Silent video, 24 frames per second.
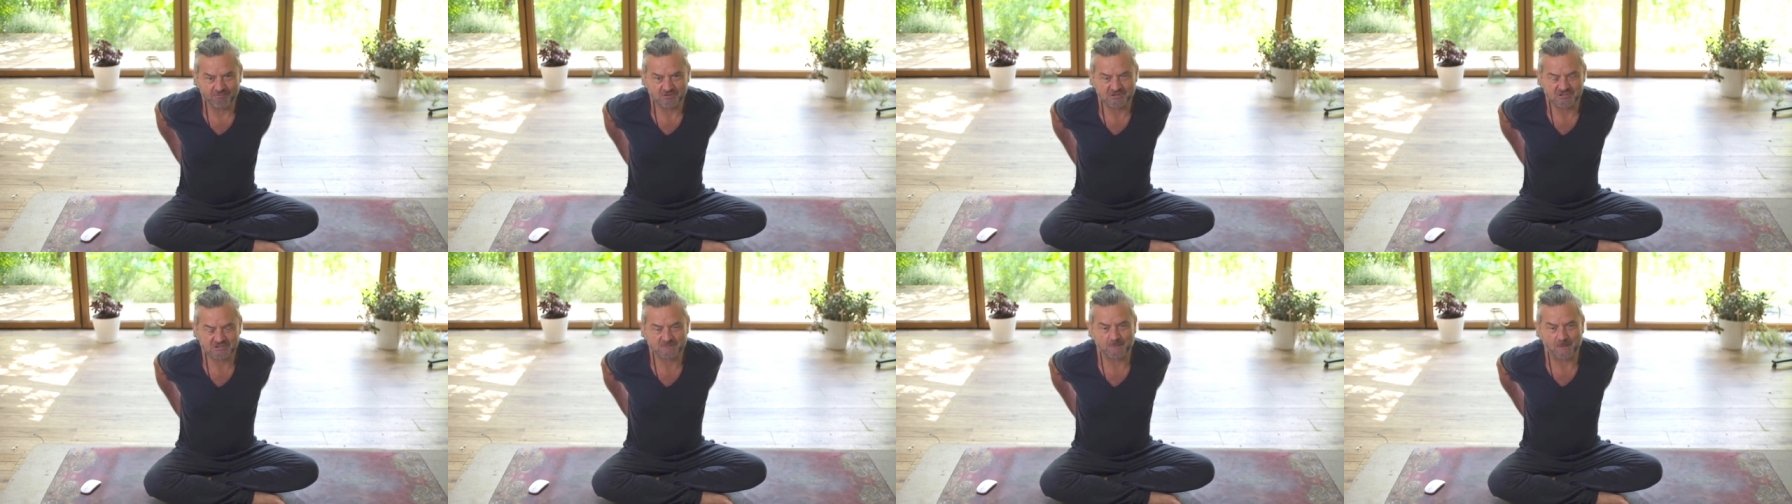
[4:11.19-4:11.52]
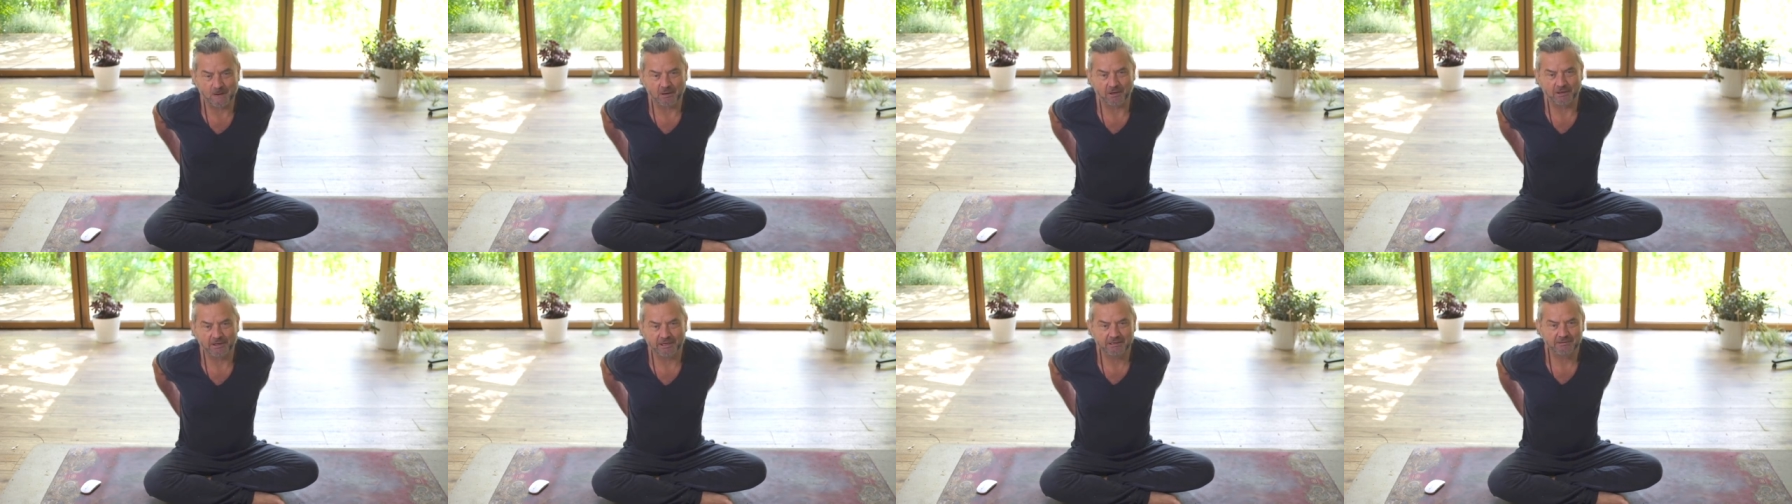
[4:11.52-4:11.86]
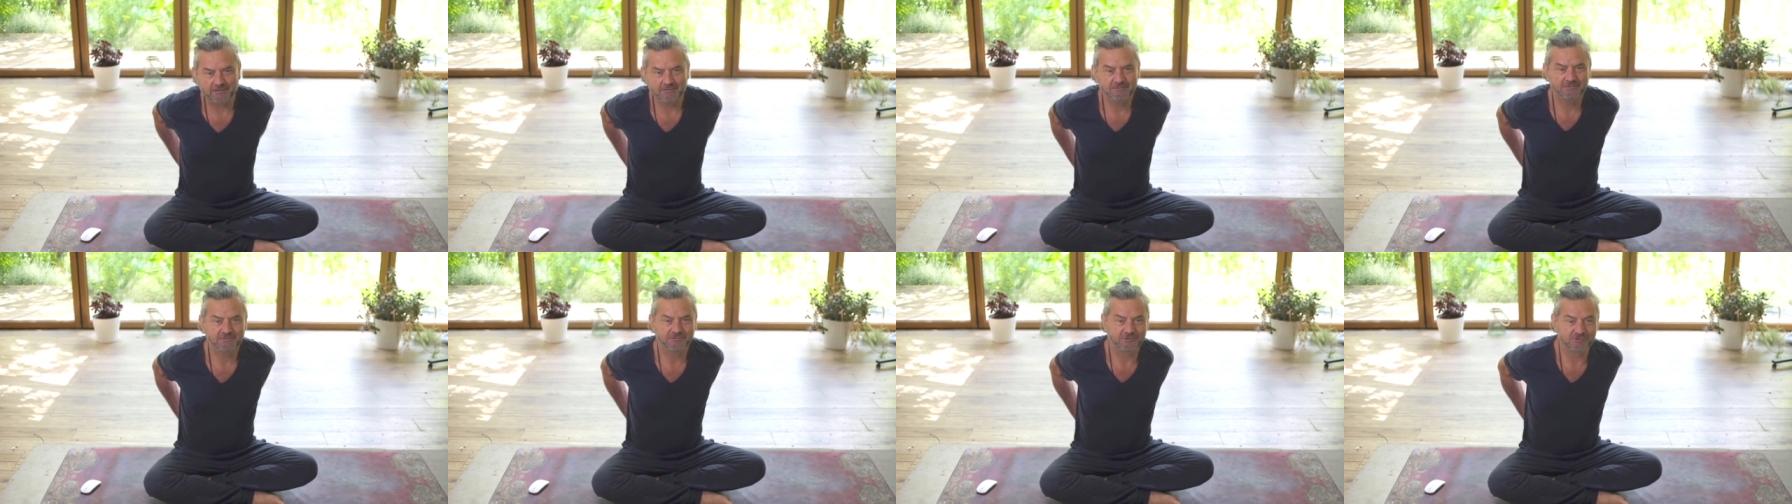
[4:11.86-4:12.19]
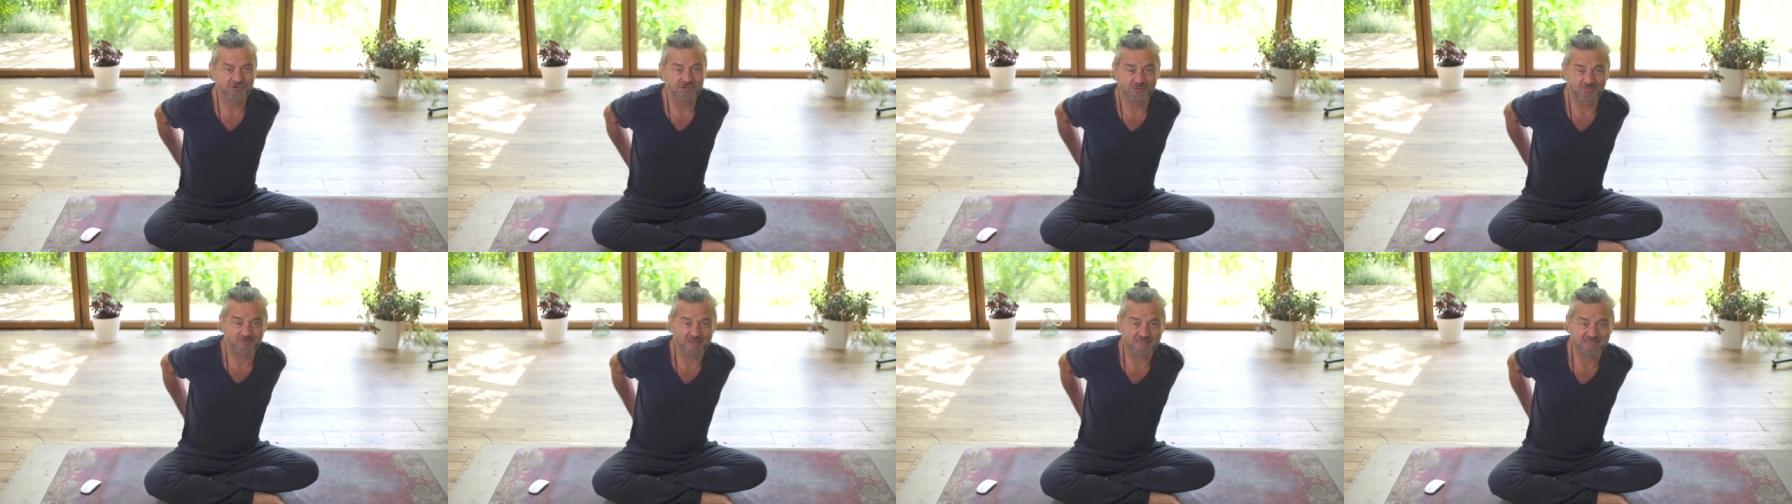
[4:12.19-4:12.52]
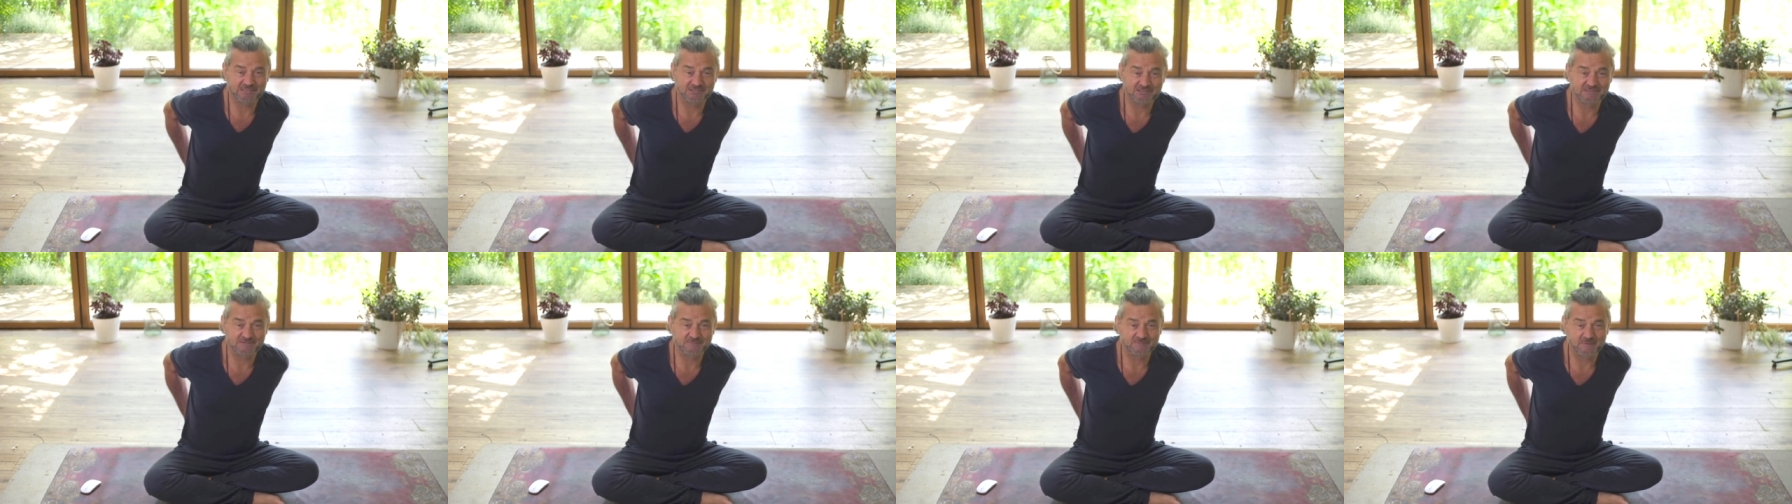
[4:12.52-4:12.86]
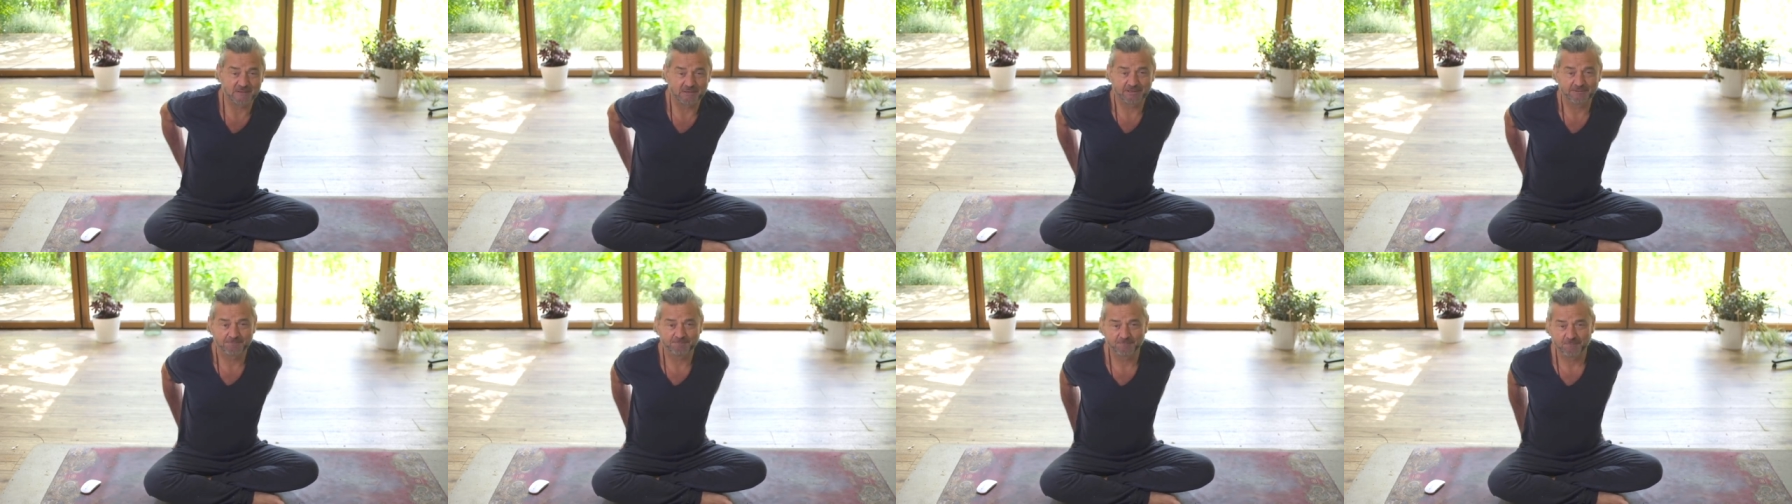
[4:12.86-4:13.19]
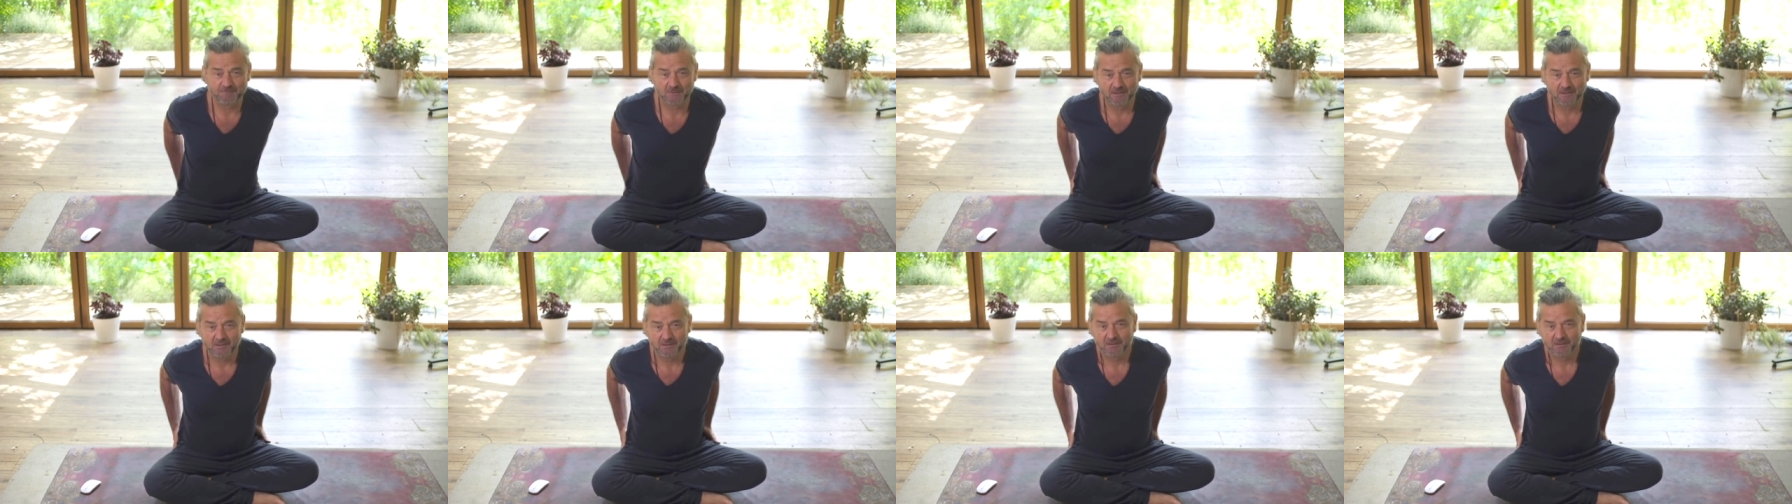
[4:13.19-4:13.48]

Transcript: around the spine, usually the base of the spine,